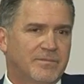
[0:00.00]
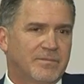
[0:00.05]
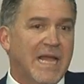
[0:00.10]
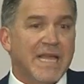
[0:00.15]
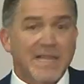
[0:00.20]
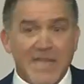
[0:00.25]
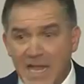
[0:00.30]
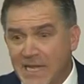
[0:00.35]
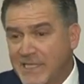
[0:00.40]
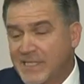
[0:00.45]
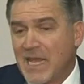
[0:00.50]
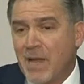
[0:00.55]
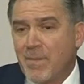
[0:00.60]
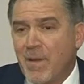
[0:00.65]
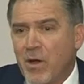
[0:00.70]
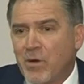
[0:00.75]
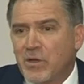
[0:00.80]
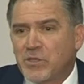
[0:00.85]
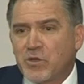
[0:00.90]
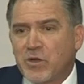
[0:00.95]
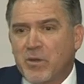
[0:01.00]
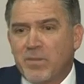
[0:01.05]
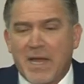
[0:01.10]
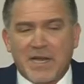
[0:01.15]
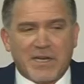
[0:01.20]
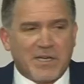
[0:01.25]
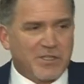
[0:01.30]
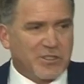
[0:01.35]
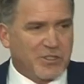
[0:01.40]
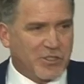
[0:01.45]
And then somehow Israel
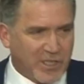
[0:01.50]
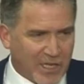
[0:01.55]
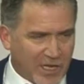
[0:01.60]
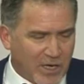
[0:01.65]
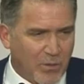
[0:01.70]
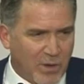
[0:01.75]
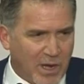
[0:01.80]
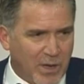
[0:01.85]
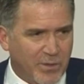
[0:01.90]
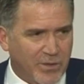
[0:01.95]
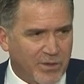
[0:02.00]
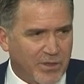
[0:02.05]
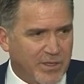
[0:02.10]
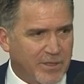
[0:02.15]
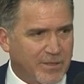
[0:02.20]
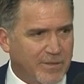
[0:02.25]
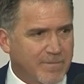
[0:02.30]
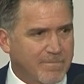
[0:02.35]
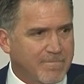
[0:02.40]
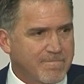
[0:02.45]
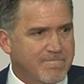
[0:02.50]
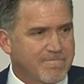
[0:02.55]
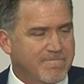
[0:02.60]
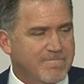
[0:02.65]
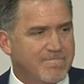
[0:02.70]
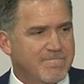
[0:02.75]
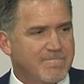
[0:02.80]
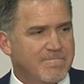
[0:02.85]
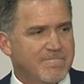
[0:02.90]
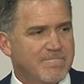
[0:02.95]
manages to get away with it.
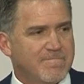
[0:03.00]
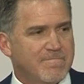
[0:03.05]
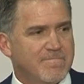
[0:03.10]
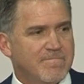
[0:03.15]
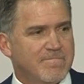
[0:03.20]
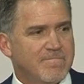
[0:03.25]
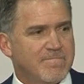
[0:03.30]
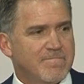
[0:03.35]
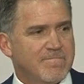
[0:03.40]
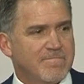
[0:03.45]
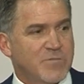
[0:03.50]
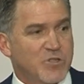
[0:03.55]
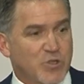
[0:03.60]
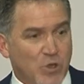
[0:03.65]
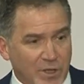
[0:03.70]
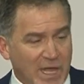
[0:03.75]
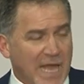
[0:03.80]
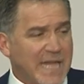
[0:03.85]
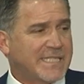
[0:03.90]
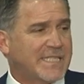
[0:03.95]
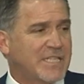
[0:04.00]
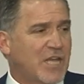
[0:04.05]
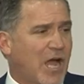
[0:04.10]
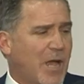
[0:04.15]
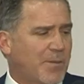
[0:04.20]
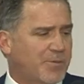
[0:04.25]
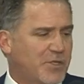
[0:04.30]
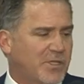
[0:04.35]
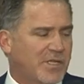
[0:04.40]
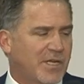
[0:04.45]
So that's the
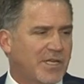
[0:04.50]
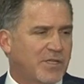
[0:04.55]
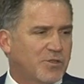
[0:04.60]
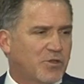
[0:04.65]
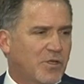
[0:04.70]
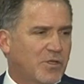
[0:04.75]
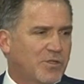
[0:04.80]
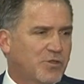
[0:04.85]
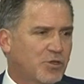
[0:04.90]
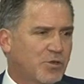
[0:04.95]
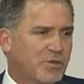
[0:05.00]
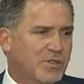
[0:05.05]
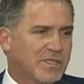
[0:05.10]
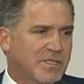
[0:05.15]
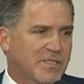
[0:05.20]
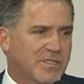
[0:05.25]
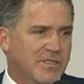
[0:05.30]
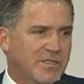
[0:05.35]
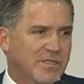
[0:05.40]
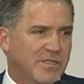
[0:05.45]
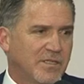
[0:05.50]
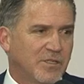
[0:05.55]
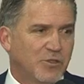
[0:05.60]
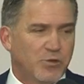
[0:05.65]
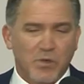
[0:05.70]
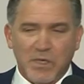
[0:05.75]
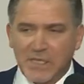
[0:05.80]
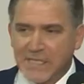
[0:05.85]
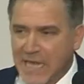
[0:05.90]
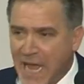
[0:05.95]
option that Israel chooses:
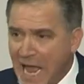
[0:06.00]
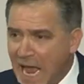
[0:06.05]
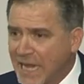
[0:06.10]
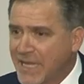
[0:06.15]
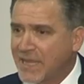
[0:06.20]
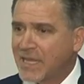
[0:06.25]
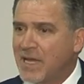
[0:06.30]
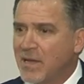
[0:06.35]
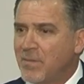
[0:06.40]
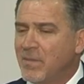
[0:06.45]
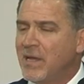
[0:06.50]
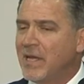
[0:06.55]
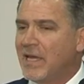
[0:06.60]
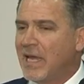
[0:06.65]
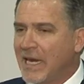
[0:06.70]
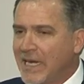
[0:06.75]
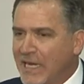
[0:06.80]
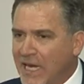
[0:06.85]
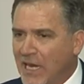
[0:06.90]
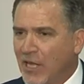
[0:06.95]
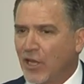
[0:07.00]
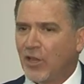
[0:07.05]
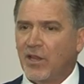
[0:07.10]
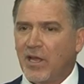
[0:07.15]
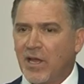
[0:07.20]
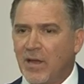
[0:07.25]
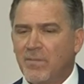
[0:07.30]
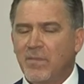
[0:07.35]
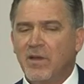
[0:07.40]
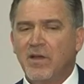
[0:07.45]
to attack them and kill
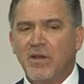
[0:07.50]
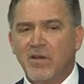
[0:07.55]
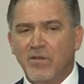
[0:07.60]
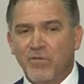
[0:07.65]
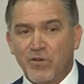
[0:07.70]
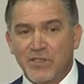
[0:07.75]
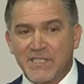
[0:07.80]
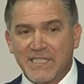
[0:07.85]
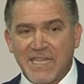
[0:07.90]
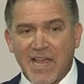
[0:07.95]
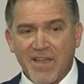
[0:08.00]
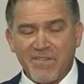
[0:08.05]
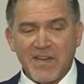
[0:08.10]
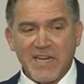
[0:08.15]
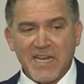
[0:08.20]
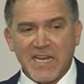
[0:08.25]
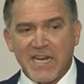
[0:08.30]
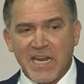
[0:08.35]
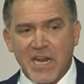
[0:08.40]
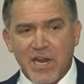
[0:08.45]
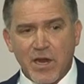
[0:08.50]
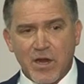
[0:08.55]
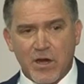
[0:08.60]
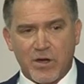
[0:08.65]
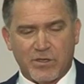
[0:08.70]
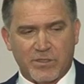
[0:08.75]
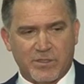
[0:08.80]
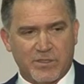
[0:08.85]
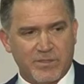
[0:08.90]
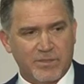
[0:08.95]
them for 70
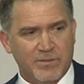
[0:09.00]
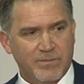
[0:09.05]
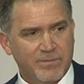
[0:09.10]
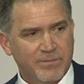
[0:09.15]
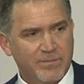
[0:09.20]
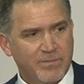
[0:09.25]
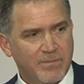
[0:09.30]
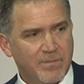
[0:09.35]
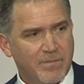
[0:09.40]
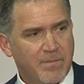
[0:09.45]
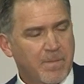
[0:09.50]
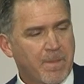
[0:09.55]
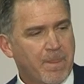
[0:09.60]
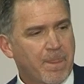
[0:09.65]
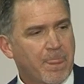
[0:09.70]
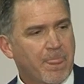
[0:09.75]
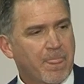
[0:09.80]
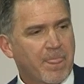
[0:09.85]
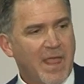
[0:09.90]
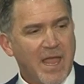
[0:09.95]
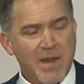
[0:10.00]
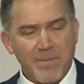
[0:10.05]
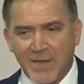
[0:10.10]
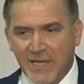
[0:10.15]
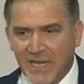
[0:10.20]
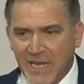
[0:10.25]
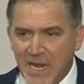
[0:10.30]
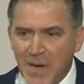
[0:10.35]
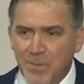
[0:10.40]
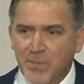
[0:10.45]
years and
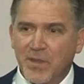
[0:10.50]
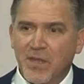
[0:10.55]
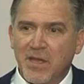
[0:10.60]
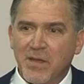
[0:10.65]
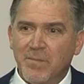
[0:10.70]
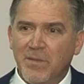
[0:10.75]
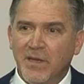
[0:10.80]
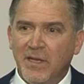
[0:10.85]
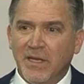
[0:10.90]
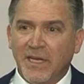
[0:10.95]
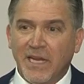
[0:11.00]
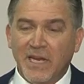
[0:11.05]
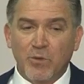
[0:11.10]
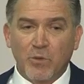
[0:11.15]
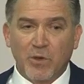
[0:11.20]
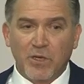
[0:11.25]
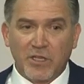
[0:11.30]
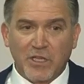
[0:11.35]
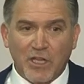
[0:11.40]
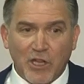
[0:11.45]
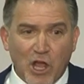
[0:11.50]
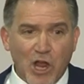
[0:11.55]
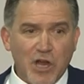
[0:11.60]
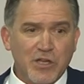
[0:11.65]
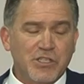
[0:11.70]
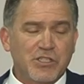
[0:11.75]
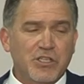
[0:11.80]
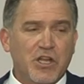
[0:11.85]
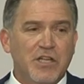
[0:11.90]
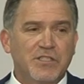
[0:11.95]
keep them in one of the
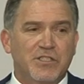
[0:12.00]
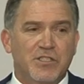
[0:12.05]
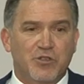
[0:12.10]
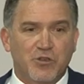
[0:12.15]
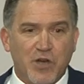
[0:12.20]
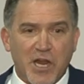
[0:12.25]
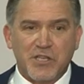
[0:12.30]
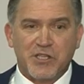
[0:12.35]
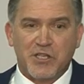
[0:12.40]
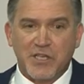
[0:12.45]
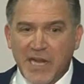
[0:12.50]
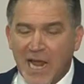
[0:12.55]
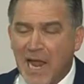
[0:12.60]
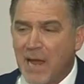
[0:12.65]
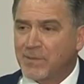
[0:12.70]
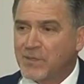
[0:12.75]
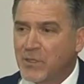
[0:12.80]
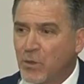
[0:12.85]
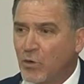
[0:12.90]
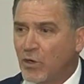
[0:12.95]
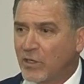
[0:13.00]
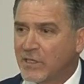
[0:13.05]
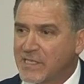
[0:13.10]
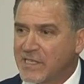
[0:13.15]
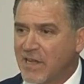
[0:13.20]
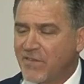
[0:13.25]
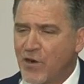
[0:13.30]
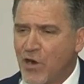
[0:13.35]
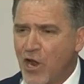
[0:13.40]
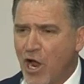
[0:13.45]
largest concentration camps the world has
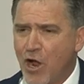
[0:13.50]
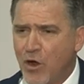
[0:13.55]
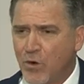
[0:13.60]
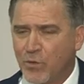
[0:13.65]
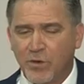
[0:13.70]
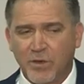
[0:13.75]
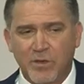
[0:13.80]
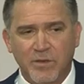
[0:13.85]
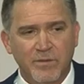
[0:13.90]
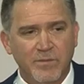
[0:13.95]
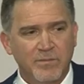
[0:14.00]
ever known,